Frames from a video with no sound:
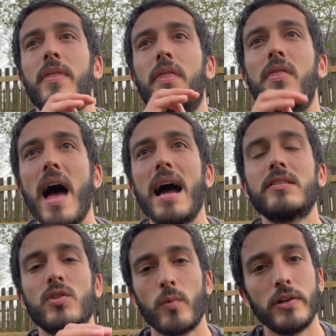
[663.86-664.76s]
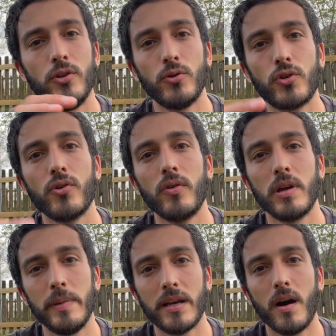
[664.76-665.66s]
that's when you truly
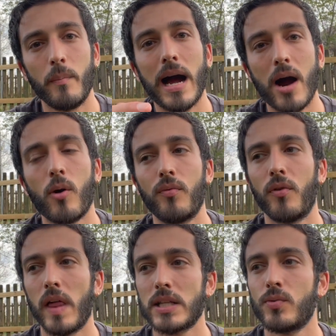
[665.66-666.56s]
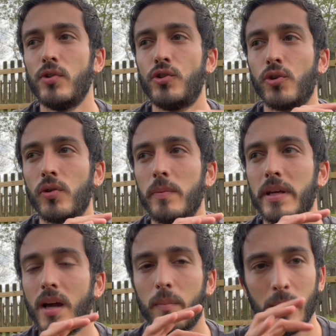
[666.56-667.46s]
become powerful. That's when you truly
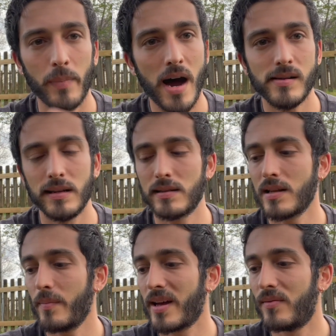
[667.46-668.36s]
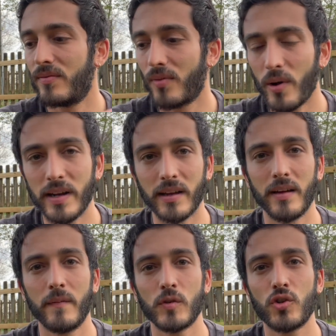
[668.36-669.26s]
become embodied. It's not by avoiding it.
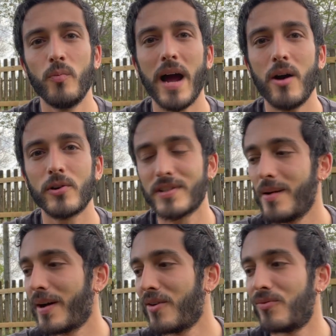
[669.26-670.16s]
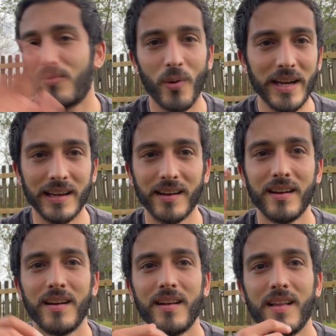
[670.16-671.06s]
True power is not by avoiding
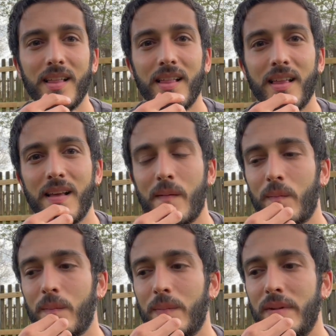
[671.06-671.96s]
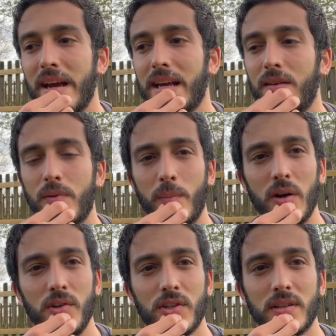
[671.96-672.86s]
negative
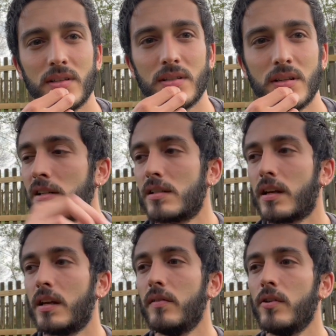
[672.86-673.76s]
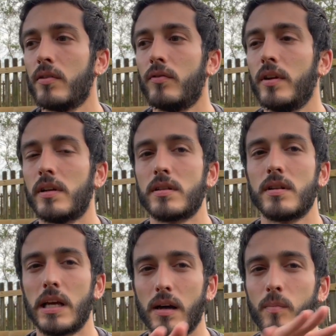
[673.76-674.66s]
emotions. To give you
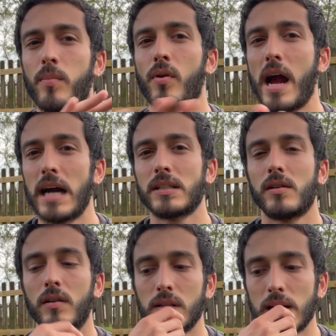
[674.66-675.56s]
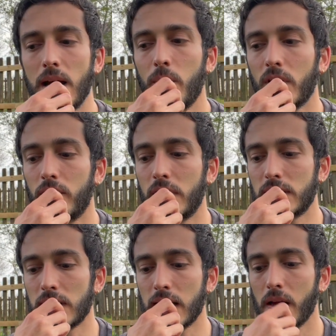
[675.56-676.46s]
a practical example of
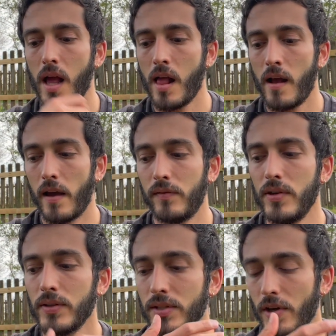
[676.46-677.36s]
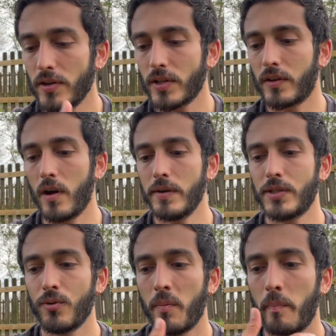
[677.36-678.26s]
this, like, if you start to go
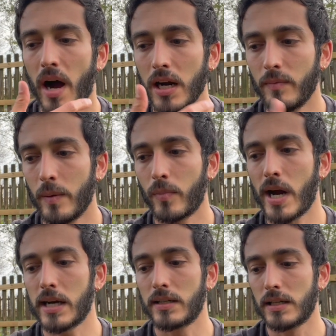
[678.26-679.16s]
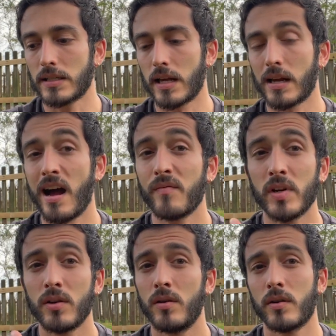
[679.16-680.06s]
into embodiment practice, like, I've
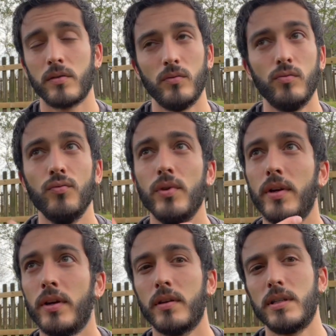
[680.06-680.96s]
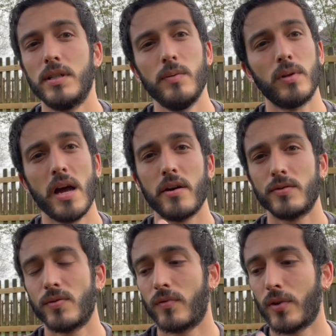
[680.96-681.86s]
been going through really deep
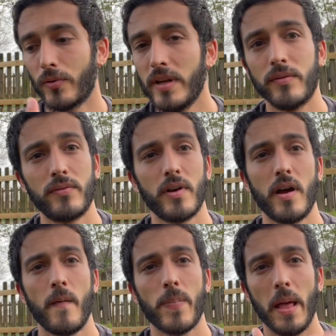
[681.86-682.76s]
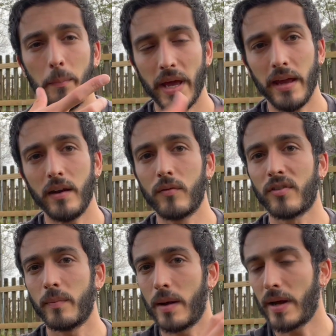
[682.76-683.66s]
layers of grief and pain
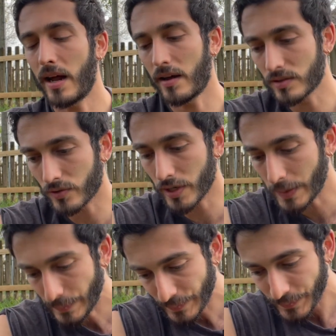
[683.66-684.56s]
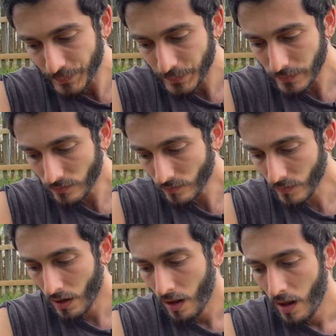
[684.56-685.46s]
from my past, right?
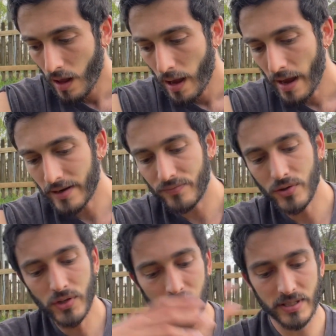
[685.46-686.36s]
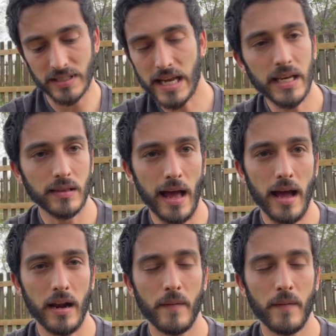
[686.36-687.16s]
And if you just sit in that,